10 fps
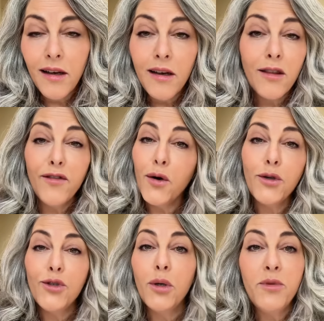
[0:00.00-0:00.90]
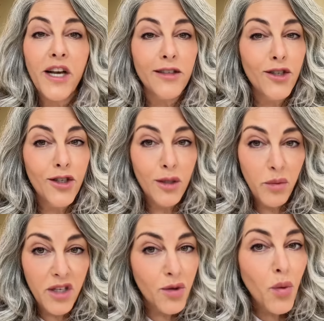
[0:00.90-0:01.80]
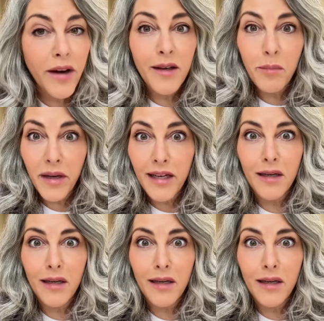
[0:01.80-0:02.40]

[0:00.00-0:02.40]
The folks who objected to the piece wanted me